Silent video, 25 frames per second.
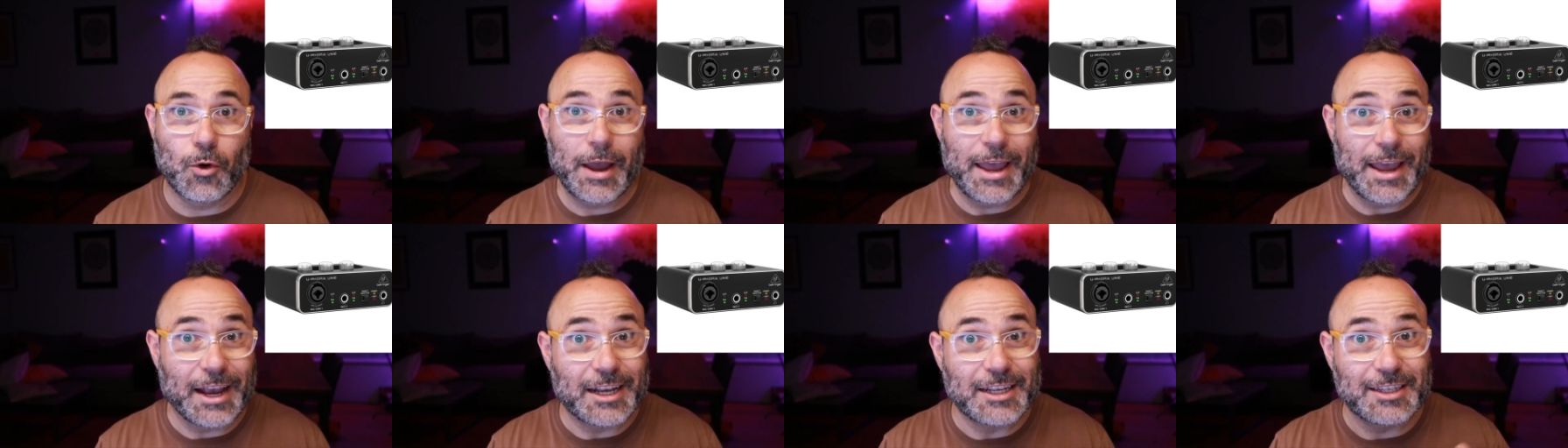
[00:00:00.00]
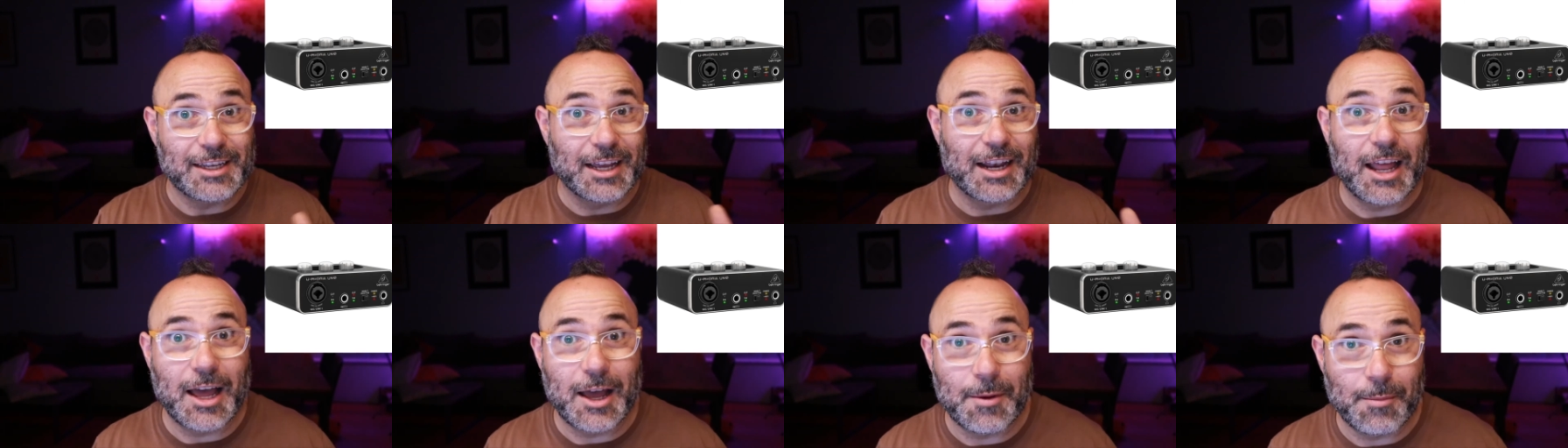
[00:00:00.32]

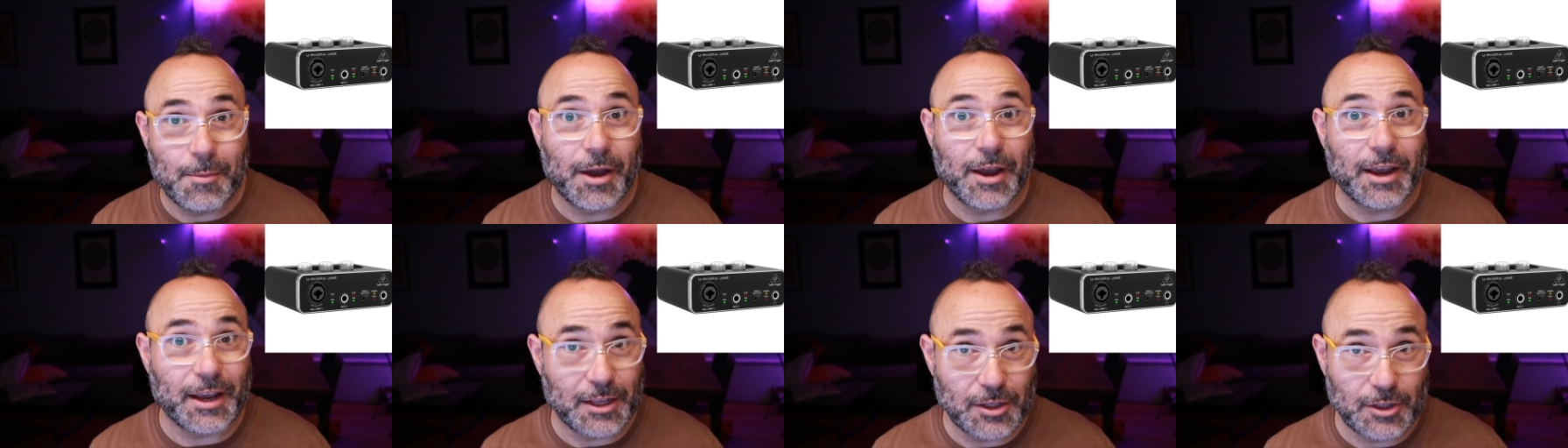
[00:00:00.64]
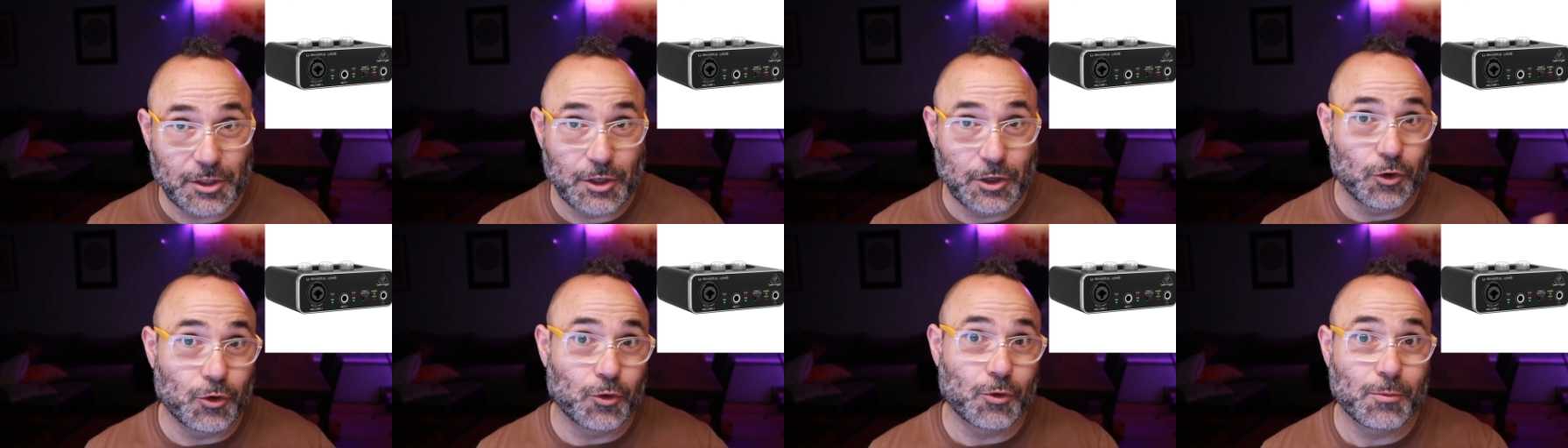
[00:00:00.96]
XLR mic
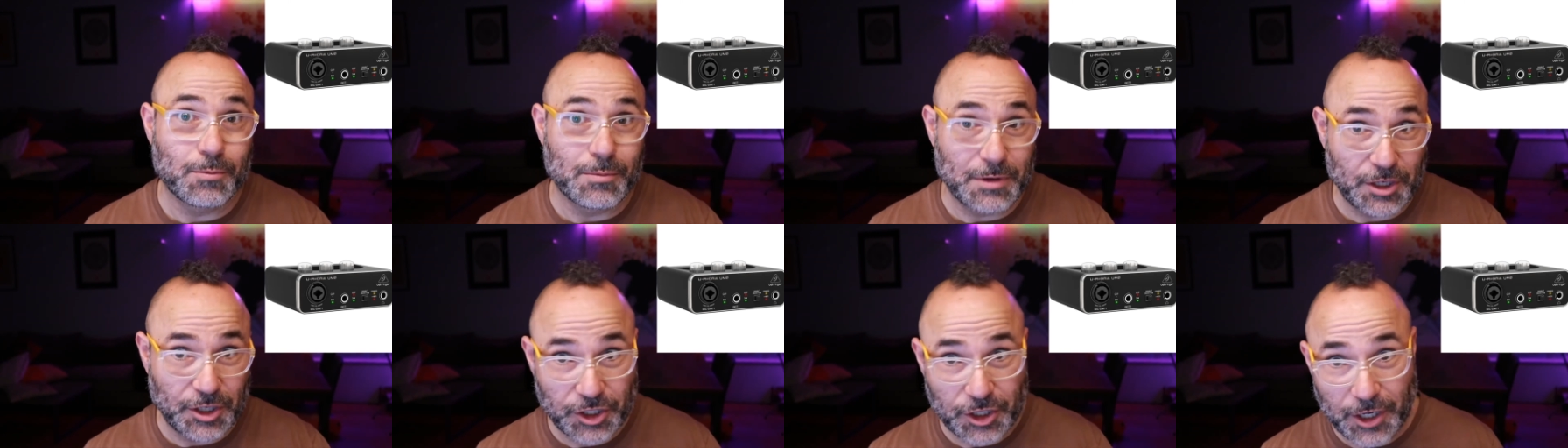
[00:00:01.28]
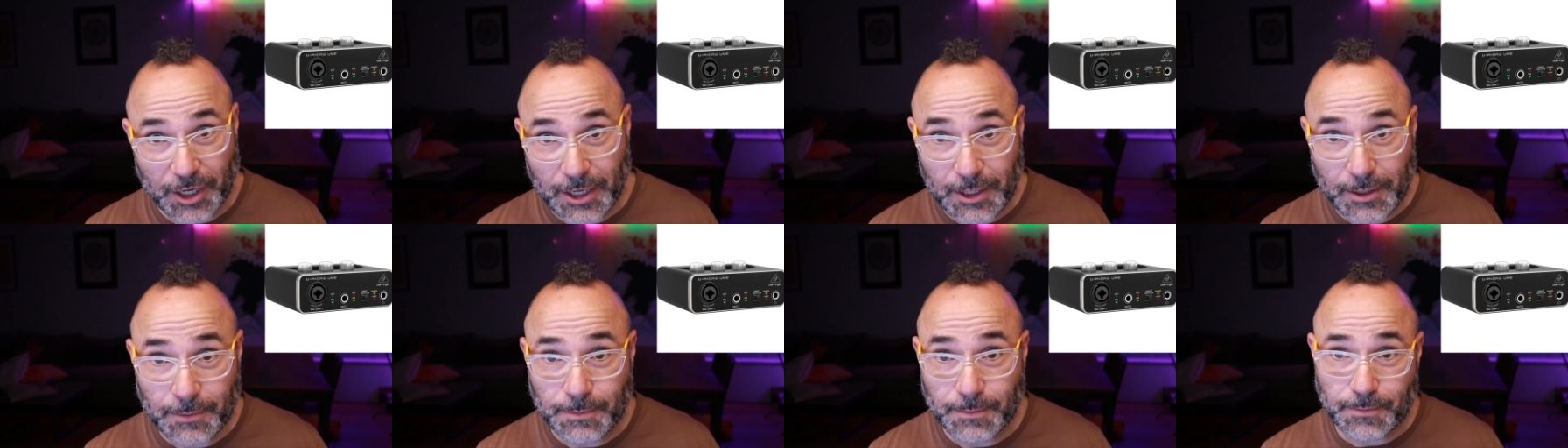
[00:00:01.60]
into your
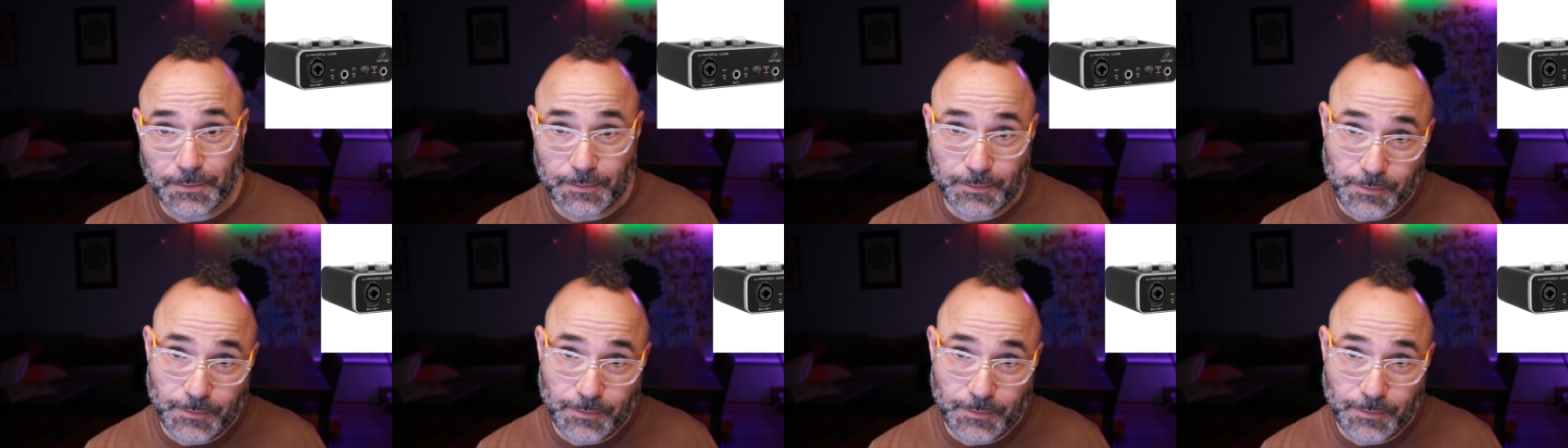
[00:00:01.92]
machine.